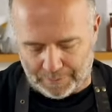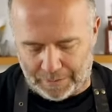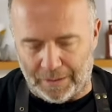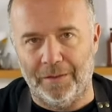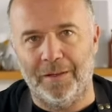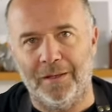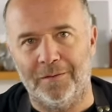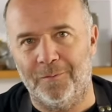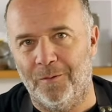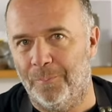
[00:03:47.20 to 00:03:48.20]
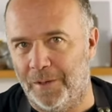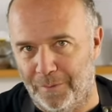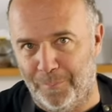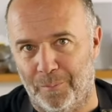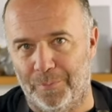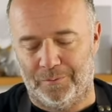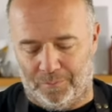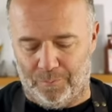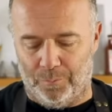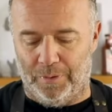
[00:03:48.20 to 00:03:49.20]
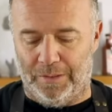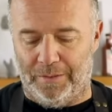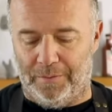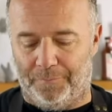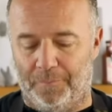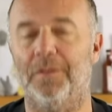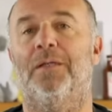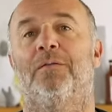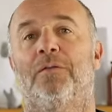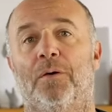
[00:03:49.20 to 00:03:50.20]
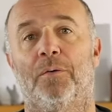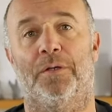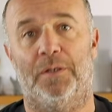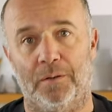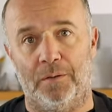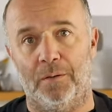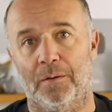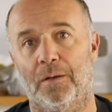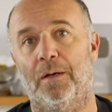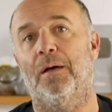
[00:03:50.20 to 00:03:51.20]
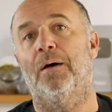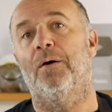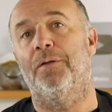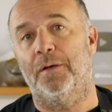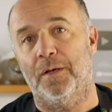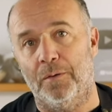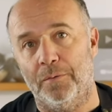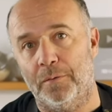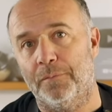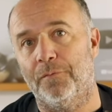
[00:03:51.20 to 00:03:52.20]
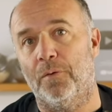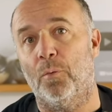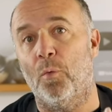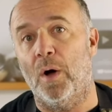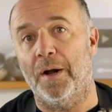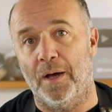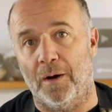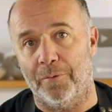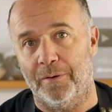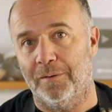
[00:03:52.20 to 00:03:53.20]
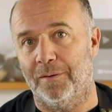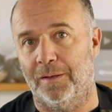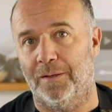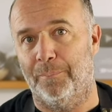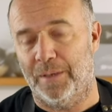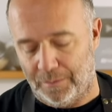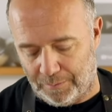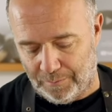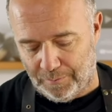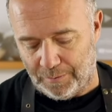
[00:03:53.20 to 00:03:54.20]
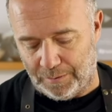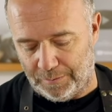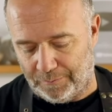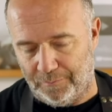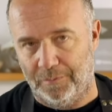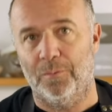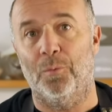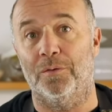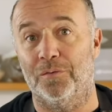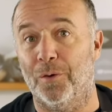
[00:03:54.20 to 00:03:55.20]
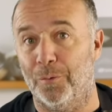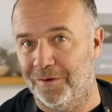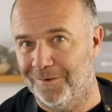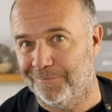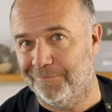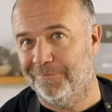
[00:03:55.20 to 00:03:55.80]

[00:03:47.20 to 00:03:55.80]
And that's all by the moment. We'll leave this dough here on the counter for 1 hour. And I'll come back and let's see what's going on.